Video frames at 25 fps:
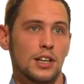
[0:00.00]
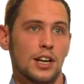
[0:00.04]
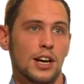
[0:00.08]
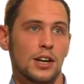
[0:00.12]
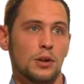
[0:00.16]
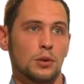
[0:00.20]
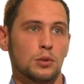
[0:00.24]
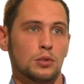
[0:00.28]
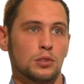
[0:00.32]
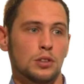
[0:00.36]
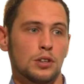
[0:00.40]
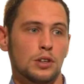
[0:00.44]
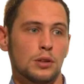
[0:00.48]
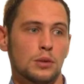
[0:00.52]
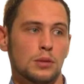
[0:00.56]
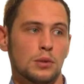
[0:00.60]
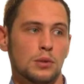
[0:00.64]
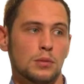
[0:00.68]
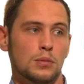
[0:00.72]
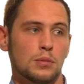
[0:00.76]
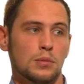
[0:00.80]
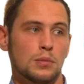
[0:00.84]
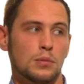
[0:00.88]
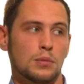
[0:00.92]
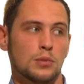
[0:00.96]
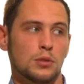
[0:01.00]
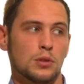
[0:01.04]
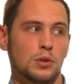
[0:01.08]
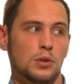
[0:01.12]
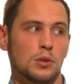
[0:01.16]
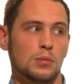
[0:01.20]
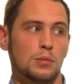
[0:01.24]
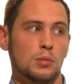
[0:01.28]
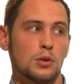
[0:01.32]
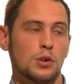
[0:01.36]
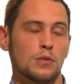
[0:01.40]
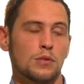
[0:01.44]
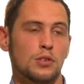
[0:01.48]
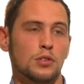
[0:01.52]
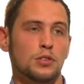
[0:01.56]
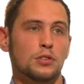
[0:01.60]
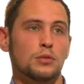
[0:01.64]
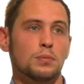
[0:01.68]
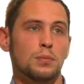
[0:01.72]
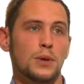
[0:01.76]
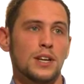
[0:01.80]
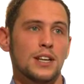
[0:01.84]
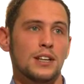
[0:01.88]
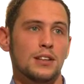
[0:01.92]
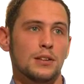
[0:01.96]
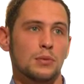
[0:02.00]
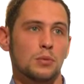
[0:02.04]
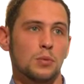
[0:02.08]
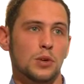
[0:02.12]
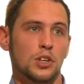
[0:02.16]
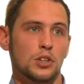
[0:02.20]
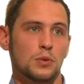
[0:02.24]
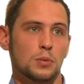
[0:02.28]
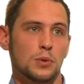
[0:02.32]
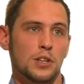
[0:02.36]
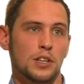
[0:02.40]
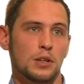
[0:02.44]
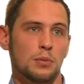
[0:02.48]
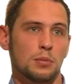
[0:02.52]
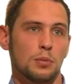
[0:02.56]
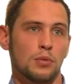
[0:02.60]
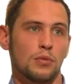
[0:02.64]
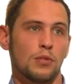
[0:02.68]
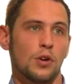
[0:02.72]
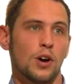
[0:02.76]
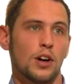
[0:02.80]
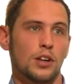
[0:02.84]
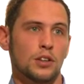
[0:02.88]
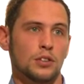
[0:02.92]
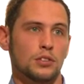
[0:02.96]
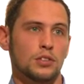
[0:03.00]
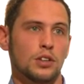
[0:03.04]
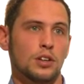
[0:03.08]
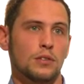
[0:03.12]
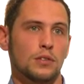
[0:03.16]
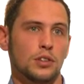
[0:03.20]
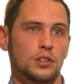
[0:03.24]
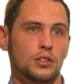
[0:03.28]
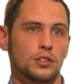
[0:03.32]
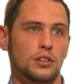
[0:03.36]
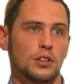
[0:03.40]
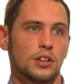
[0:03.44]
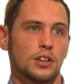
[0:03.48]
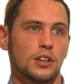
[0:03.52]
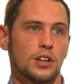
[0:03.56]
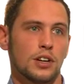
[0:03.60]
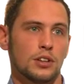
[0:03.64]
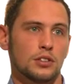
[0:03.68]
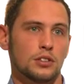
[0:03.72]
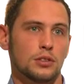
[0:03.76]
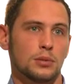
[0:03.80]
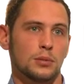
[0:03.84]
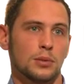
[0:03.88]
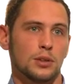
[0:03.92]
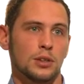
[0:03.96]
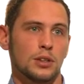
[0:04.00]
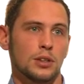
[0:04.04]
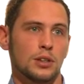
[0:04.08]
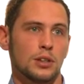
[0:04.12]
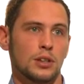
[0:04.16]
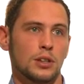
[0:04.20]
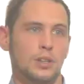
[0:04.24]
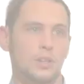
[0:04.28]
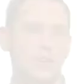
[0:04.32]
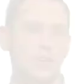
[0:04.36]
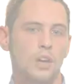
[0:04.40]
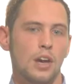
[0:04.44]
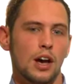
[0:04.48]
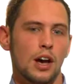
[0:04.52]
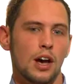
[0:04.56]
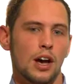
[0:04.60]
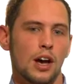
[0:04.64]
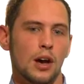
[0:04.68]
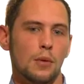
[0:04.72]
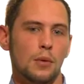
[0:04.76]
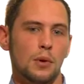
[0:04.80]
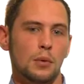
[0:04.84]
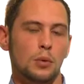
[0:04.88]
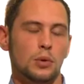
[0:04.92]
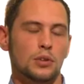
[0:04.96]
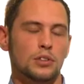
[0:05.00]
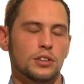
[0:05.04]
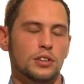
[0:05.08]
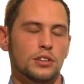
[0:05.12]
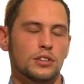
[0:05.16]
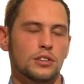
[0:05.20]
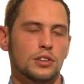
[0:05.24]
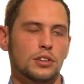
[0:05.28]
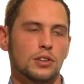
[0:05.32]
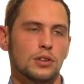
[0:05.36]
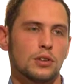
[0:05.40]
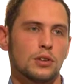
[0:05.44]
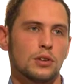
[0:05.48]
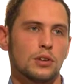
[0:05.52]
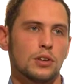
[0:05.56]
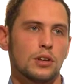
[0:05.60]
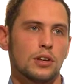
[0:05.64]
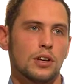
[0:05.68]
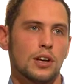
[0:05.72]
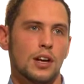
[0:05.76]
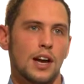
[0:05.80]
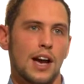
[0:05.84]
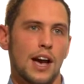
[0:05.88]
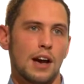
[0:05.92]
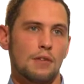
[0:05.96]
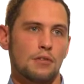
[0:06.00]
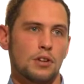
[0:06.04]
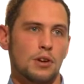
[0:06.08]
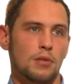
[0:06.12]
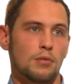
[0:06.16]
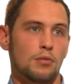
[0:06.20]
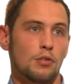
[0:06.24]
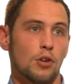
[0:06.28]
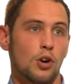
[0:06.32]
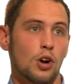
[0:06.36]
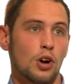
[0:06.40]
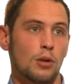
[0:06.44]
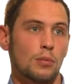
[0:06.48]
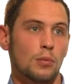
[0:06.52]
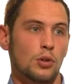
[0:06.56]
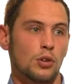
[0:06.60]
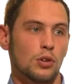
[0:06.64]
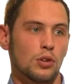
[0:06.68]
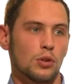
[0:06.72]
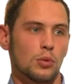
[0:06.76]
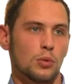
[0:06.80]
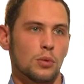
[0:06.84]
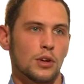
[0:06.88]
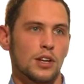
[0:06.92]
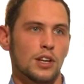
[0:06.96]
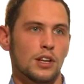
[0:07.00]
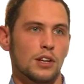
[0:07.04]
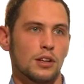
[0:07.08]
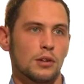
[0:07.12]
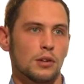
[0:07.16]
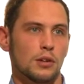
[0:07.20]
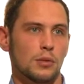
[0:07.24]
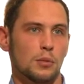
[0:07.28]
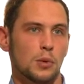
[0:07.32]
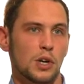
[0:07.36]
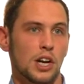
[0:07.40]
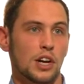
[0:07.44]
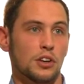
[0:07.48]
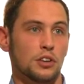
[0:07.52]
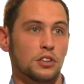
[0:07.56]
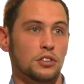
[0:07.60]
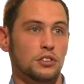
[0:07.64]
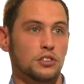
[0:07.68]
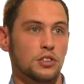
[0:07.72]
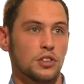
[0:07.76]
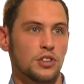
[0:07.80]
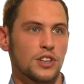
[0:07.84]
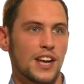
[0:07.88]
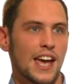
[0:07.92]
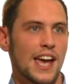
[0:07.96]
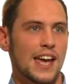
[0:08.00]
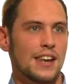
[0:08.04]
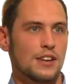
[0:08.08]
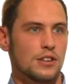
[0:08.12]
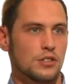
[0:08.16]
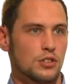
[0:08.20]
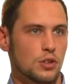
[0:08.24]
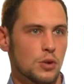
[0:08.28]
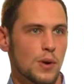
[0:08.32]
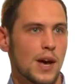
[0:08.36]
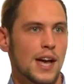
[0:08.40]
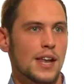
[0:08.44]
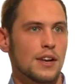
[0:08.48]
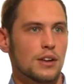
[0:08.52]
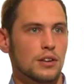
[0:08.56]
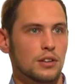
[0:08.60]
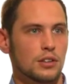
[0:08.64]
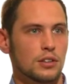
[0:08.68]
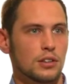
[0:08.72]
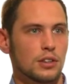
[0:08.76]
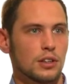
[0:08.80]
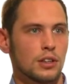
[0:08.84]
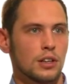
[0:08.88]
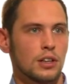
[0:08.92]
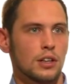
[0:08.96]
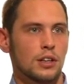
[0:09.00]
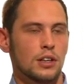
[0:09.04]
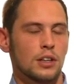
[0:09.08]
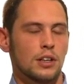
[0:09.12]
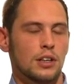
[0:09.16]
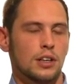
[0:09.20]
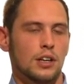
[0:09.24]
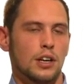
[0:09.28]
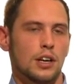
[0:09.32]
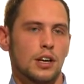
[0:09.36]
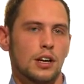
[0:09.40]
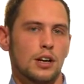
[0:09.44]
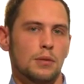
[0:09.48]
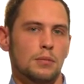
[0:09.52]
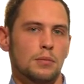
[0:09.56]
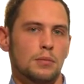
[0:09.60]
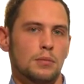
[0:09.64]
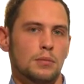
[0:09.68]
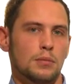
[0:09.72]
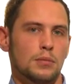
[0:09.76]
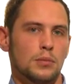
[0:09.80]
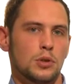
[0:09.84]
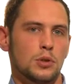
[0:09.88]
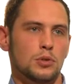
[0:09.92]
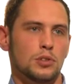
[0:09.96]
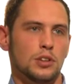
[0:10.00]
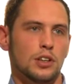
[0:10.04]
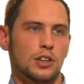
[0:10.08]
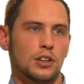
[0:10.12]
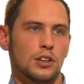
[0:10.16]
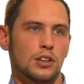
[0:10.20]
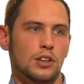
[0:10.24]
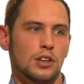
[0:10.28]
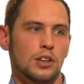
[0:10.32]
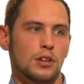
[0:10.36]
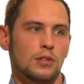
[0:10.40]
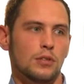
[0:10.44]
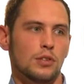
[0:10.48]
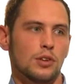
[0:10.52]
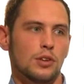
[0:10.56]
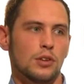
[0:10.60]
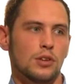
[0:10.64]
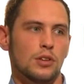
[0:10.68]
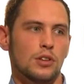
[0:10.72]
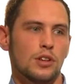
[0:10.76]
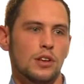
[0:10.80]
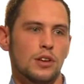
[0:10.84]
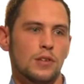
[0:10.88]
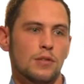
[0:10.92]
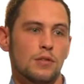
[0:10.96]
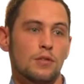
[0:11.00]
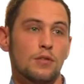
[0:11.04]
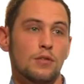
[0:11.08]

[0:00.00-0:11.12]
and also to improve the speed in which we could provide a service to the customer. Uh, we wanted to have an environment that we, that we understood end to end, um, using the, the